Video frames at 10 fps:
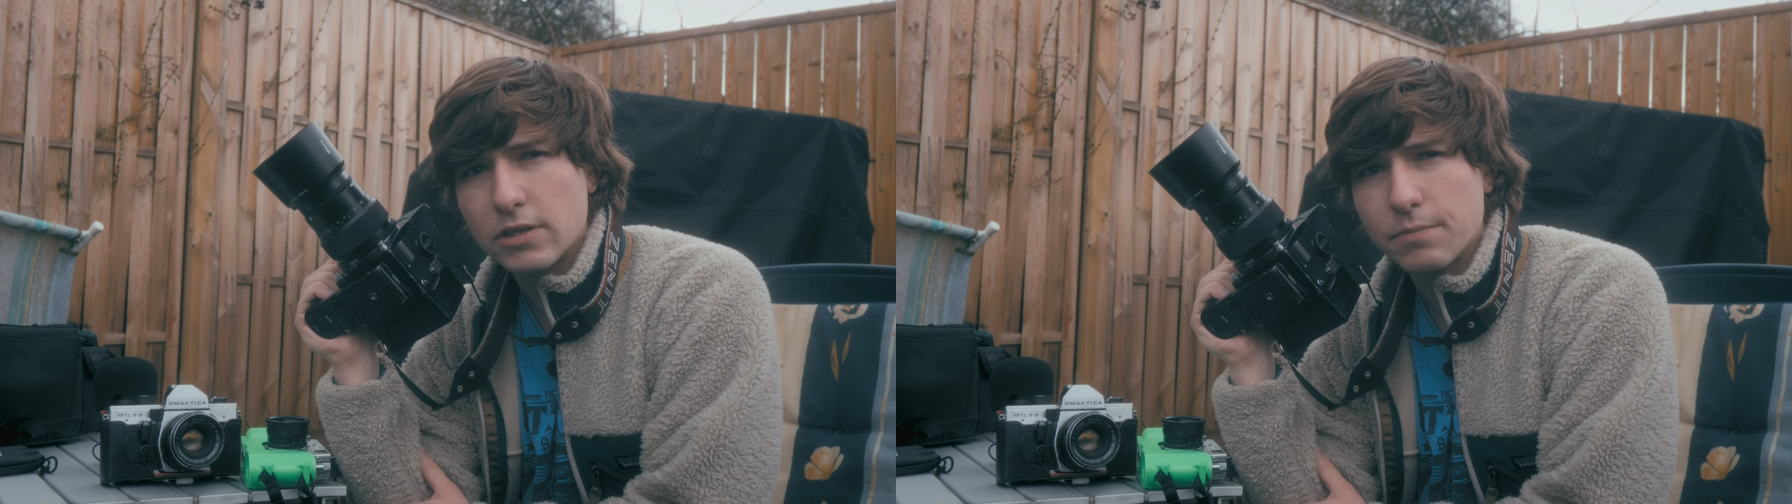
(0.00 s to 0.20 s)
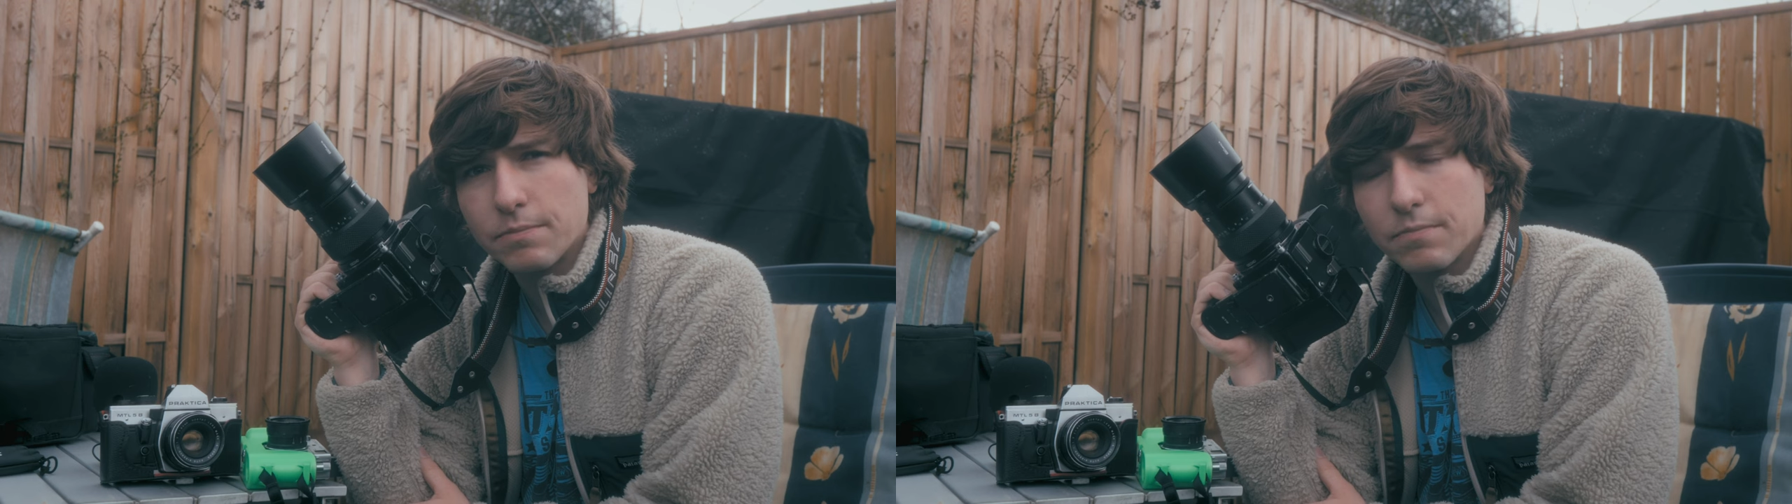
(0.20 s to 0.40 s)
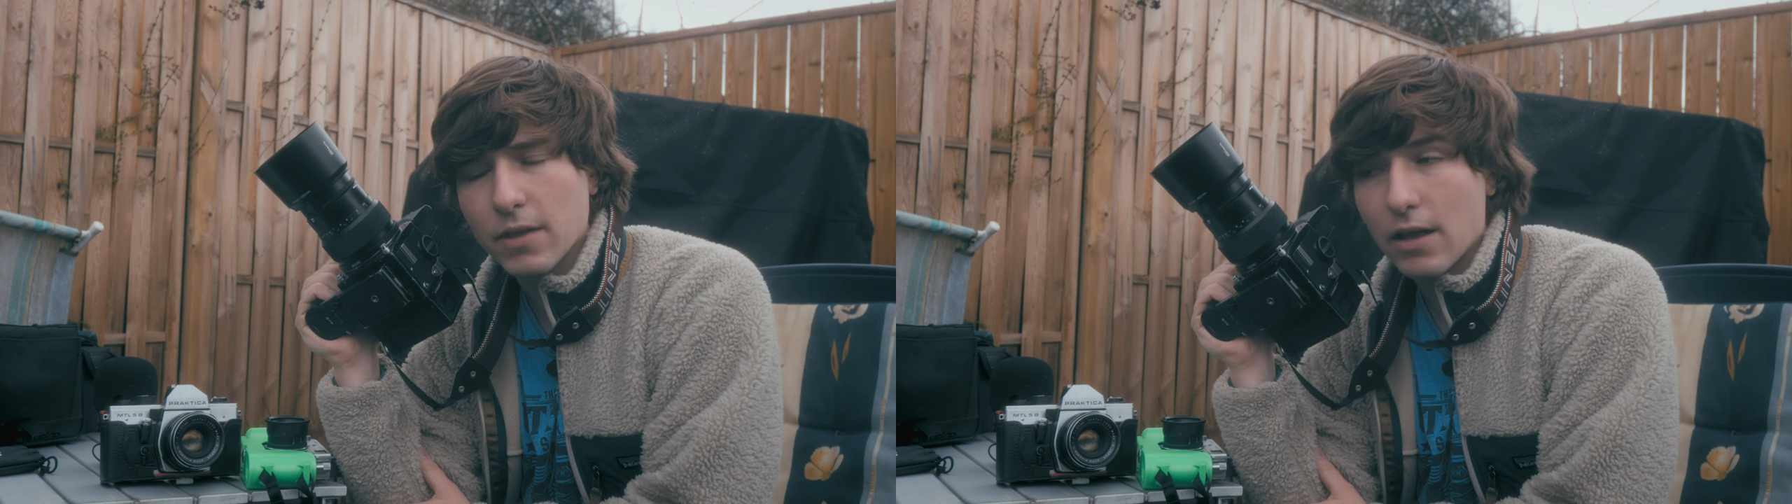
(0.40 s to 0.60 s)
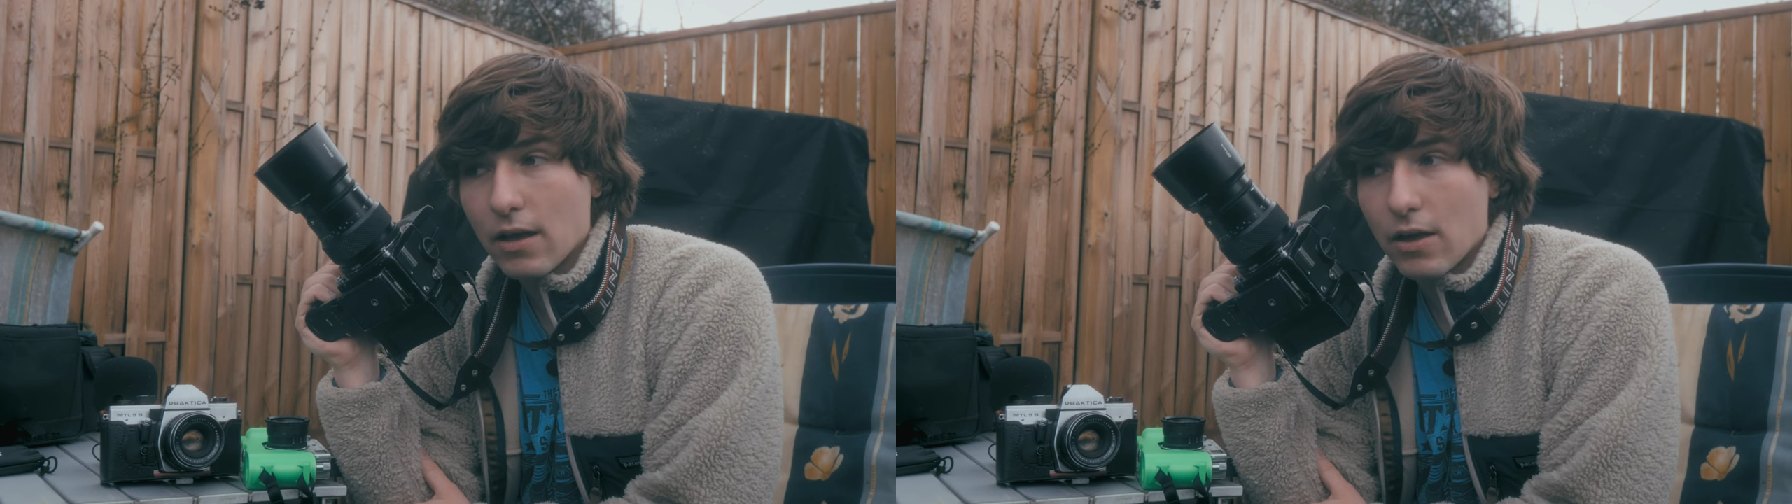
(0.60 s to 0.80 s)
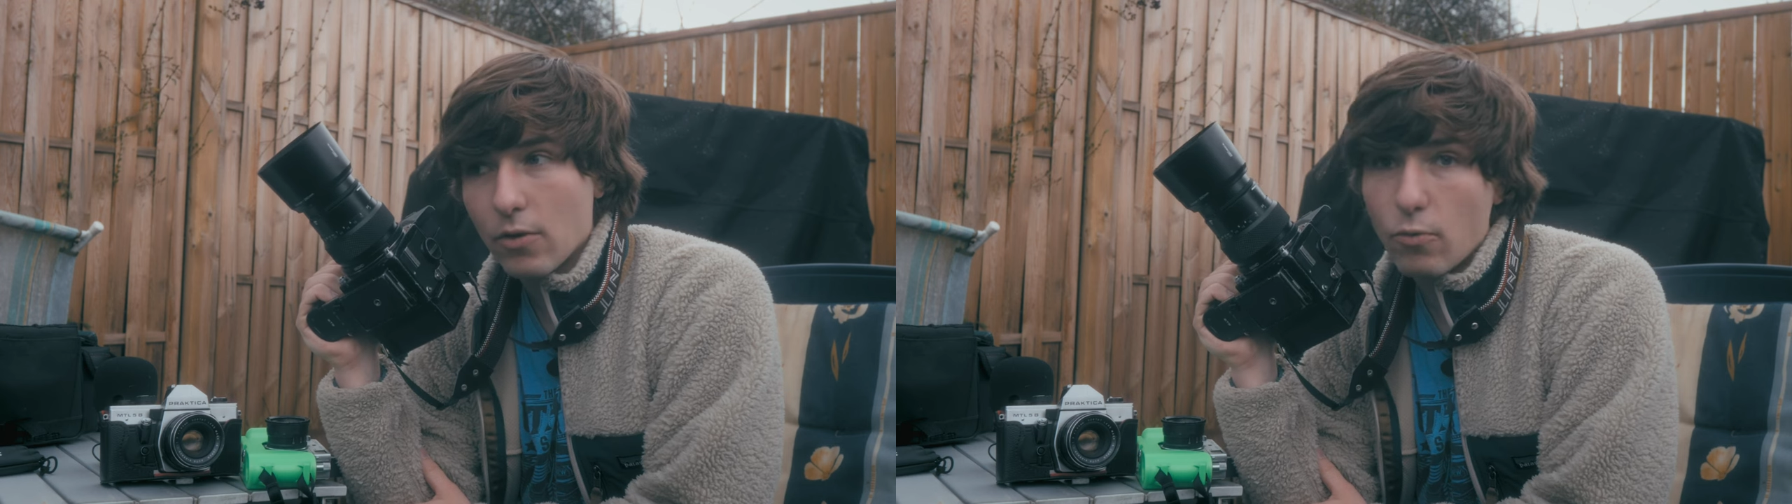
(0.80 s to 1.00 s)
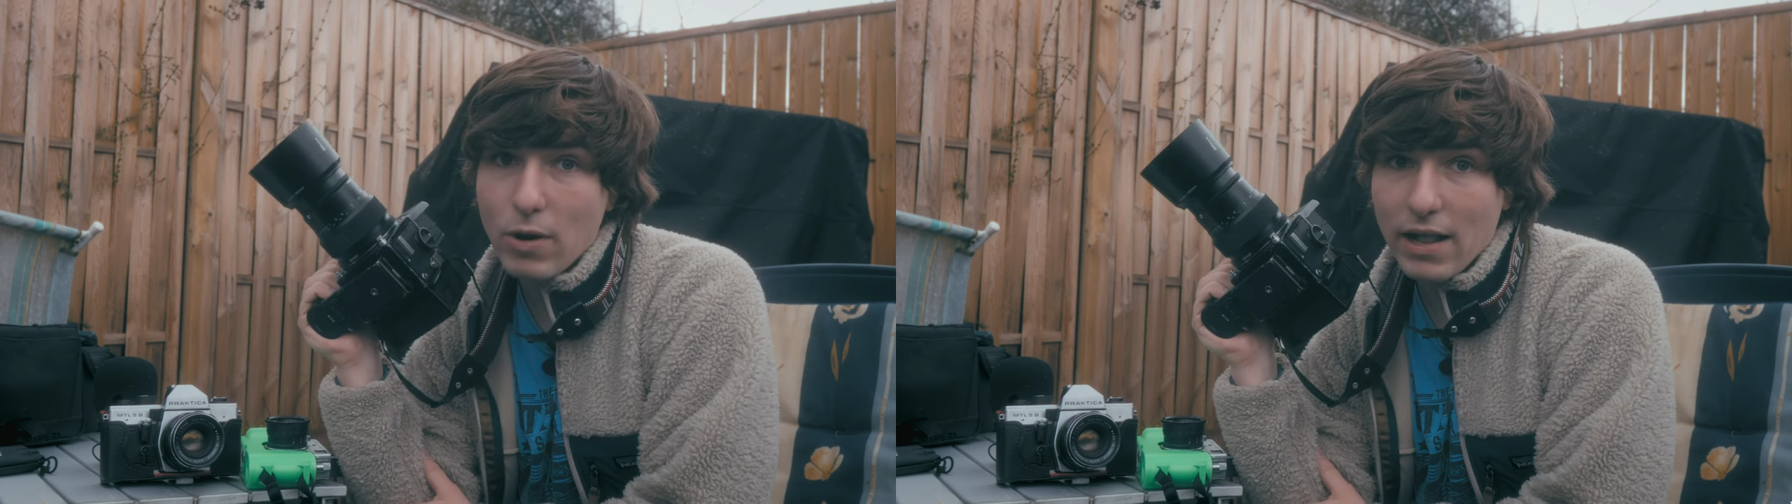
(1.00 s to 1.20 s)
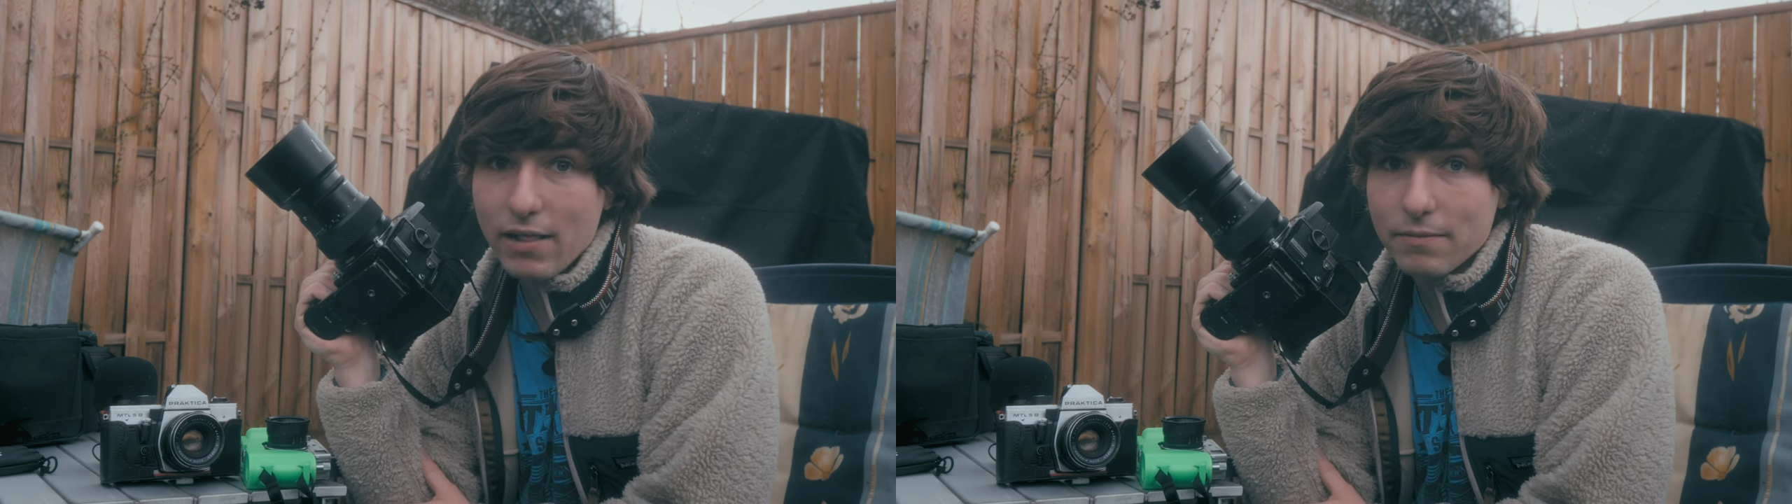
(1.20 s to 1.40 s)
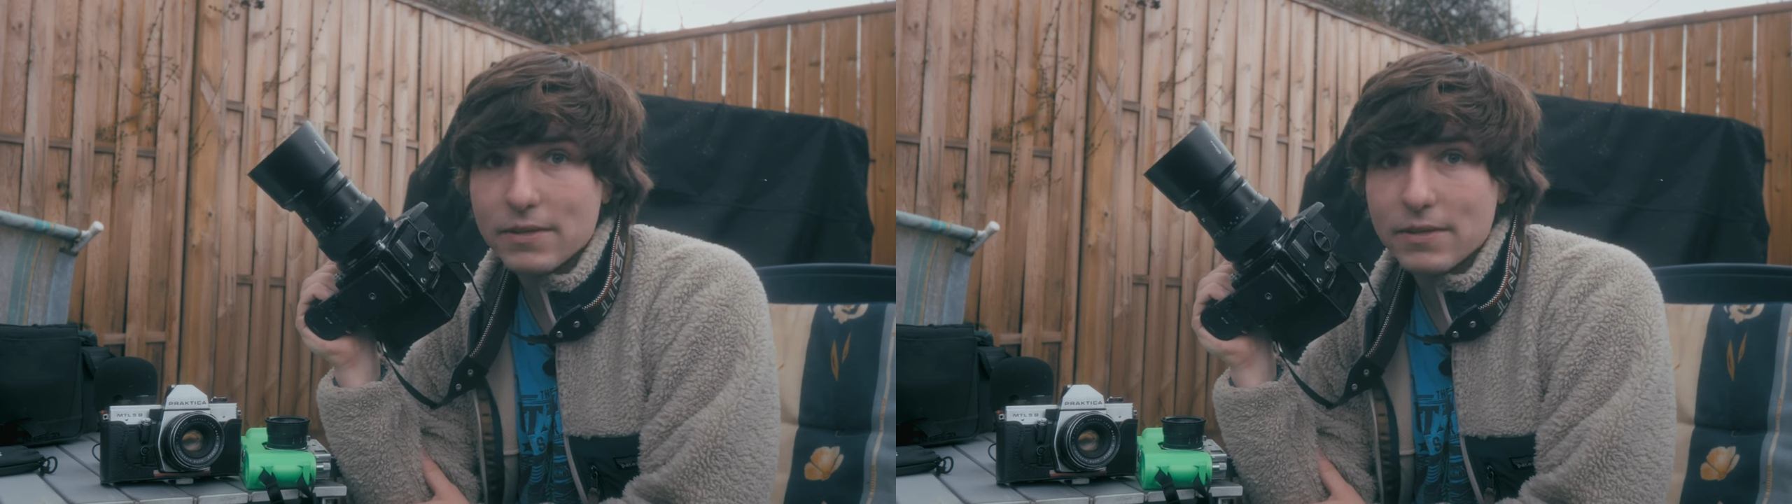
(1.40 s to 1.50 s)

them? Well,